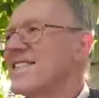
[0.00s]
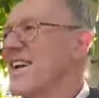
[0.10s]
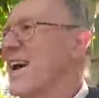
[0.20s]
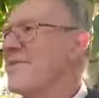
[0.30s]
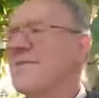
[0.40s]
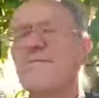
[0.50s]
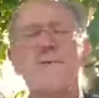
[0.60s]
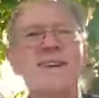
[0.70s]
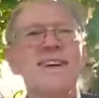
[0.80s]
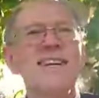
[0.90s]
that I'm
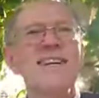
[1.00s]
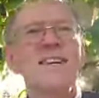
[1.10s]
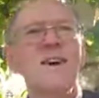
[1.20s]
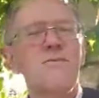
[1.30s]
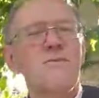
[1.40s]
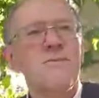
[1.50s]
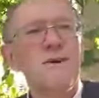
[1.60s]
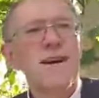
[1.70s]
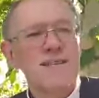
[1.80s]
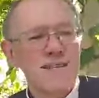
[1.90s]
completely
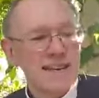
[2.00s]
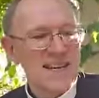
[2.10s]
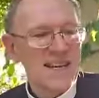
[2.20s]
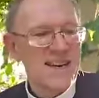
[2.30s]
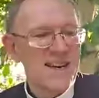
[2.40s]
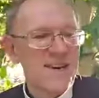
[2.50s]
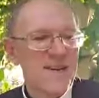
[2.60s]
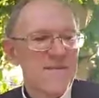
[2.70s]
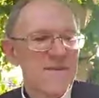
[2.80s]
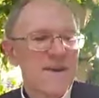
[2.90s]
compromising
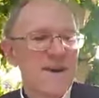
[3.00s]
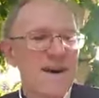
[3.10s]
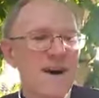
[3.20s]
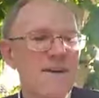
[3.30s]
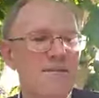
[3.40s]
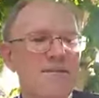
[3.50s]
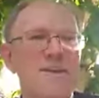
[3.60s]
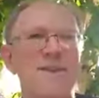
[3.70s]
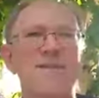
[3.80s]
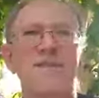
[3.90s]
to
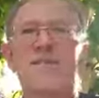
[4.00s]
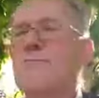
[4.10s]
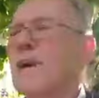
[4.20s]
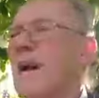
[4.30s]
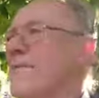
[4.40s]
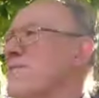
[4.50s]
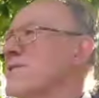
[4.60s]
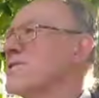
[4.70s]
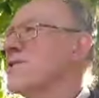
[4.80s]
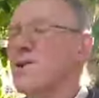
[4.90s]
be able
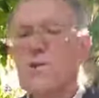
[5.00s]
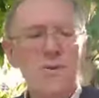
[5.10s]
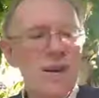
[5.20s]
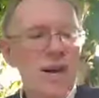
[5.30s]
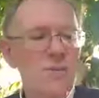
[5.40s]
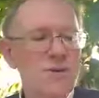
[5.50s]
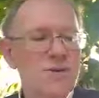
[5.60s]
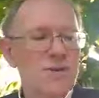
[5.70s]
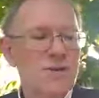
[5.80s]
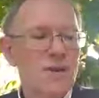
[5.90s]
to do what I want
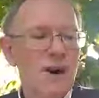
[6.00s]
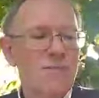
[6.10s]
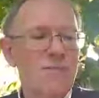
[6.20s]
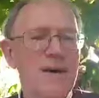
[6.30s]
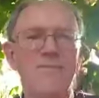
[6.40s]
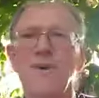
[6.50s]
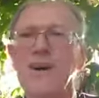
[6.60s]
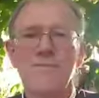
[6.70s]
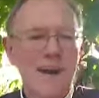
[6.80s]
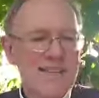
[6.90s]
to do. I'm being
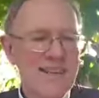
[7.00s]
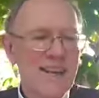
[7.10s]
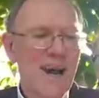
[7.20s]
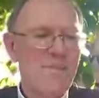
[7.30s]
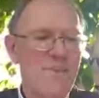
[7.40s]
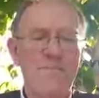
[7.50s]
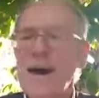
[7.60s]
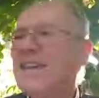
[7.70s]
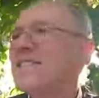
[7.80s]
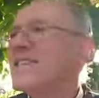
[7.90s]
pragmatic. I'm
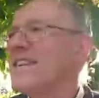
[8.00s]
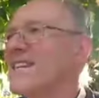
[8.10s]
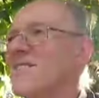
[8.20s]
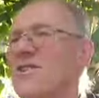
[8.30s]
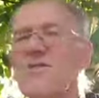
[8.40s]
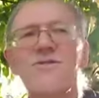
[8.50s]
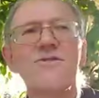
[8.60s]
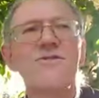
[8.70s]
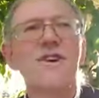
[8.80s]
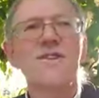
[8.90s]
abandoning the law
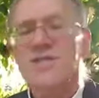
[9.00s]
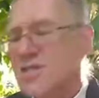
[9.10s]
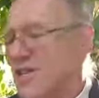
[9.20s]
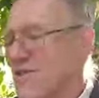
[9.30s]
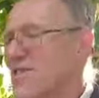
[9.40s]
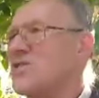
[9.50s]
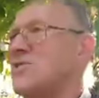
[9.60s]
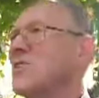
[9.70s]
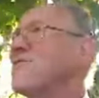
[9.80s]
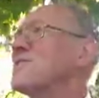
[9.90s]
of God just for